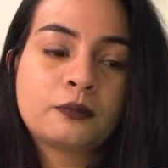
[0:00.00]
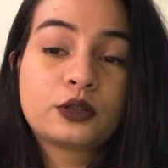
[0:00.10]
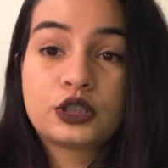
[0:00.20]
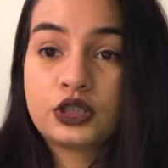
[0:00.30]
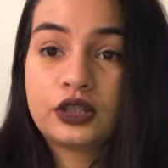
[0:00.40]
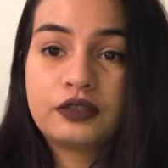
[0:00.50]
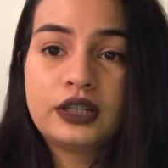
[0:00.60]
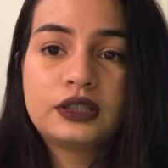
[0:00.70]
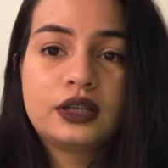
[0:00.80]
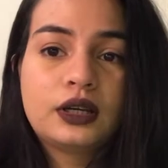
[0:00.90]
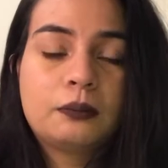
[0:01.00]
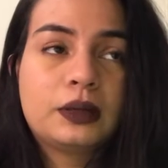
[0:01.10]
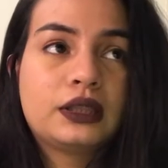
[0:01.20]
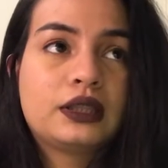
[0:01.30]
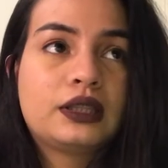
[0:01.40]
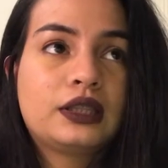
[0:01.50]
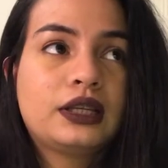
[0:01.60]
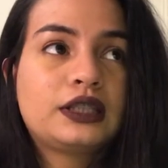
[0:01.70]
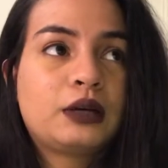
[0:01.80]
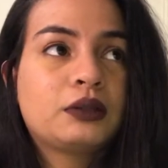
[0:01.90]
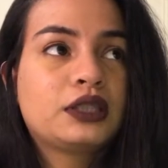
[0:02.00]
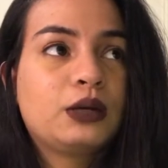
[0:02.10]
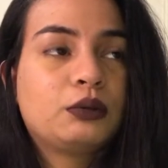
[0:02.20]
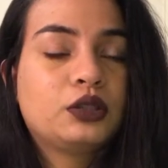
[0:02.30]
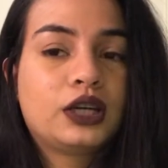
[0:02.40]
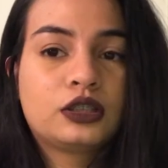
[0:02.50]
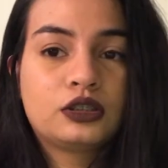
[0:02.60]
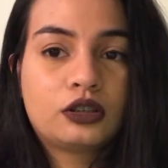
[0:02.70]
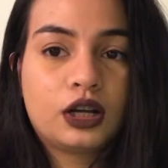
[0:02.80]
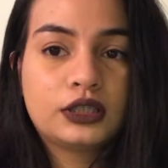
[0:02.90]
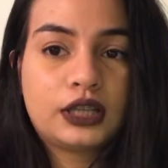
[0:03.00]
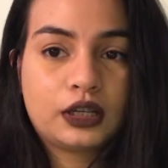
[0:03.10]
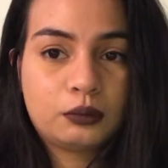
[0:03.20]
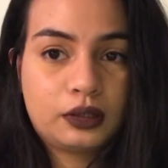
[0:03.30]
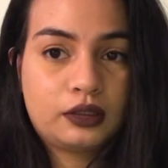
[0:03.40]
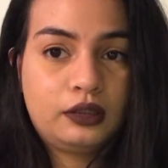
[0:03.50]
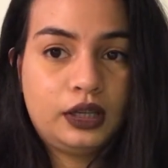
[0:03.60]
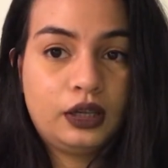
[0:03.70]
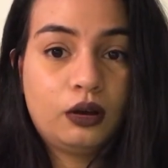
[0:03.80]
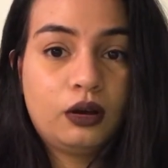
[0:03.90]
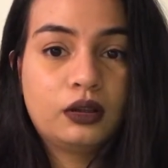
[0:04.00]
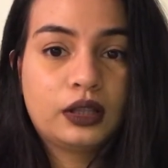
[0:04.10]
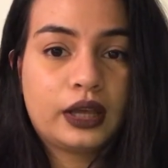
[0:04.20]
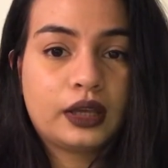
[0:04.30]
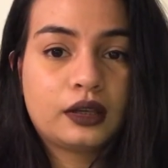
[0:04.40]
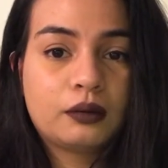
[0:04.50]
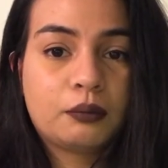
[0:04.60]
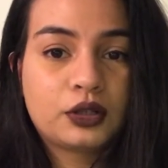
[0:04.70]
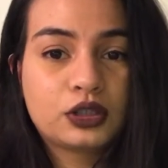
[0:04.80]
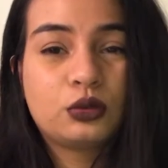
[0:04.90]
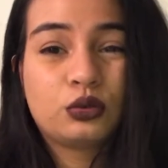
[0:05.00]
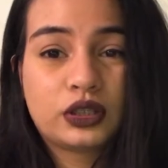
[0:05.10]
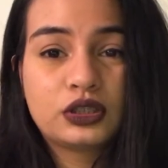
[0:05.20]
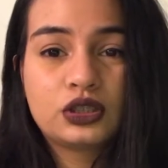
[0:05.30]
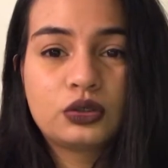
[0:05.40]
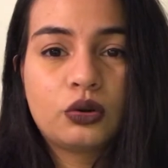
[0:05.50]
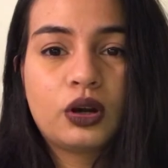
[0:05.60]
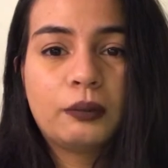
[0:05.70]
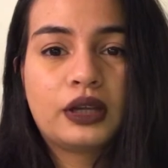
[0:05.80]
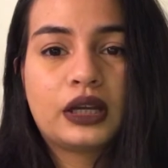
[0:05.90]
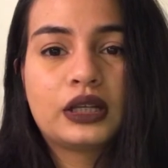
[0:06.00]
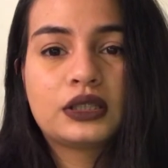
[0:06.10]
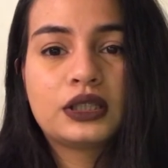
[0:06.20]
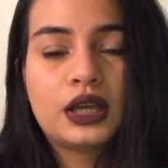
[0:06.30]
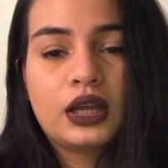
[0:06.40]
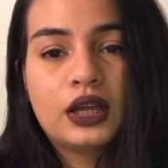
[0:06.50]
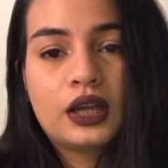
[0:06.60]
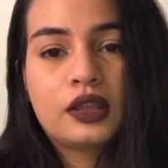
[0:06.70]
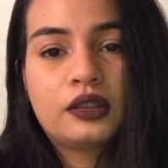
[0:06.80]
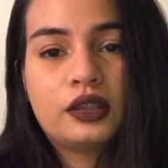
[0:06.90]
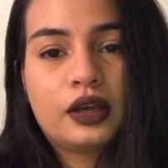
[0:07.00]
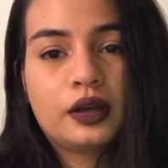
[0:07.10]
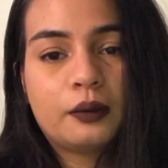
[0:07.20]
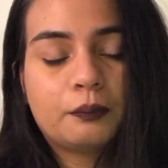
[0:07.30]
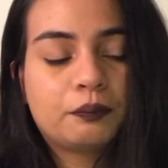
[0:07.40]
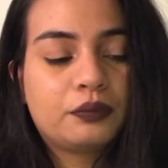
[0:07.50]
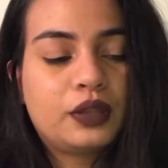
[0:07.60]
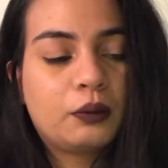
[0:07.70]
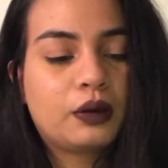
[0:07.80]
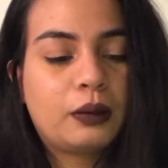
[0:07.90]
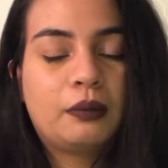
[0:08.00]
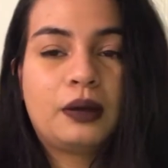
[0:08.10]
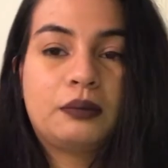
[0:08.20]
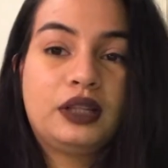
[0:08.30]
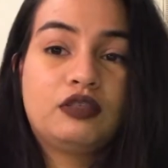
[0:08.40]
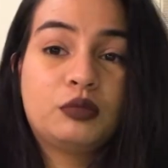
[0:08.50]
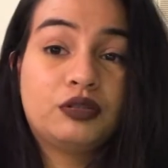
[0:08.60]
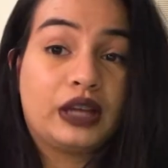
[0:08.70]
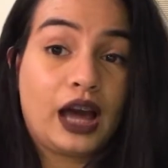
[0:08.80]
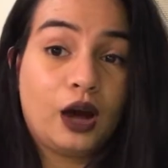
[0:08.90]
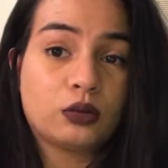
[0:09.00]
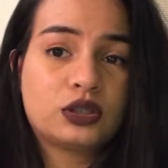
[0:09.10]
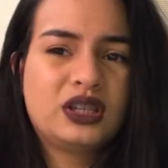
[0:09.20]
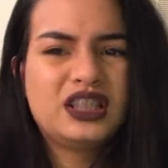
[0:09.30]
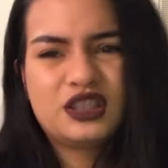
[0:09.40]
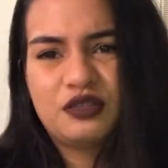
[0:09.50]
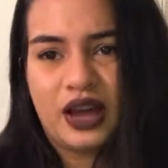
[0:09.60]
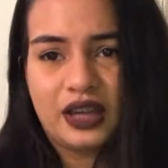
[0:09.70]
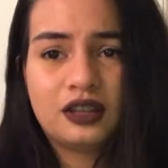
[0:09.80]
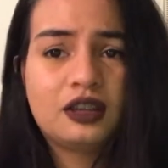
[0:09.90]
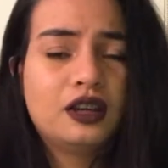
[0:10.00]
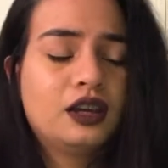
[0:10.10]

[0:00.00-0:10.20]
reserve it, but the thing is I wasn't able to get into contact with the like person who runs the store because they were I believe moving house, so that's fine.